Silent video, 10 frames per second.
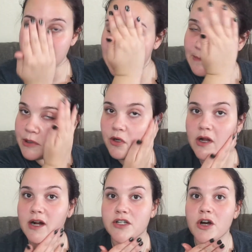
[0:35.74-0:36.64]
typical
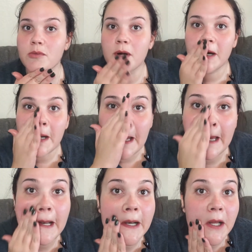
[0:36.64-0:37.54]
October
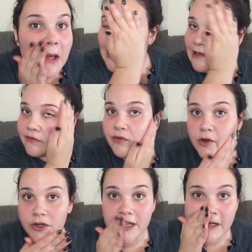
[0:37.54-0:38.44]
in
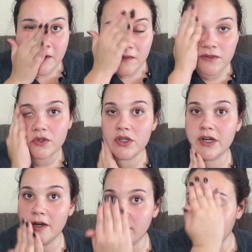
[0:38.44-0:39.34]
California. You
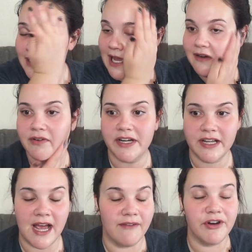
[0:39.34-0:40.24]
know, every
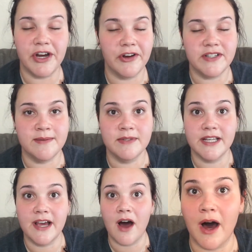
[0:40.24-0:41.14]
year it seems to
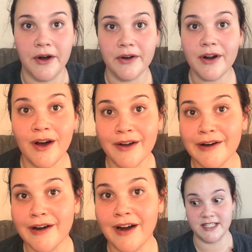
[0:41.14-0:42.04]
get hotter and
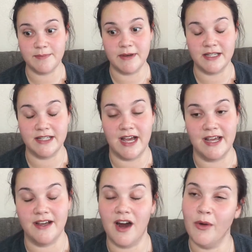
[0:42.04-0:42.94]
hotter. It's been
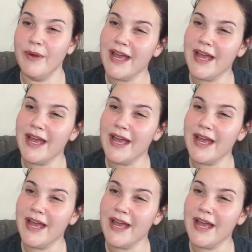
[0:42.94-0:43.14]
like, are we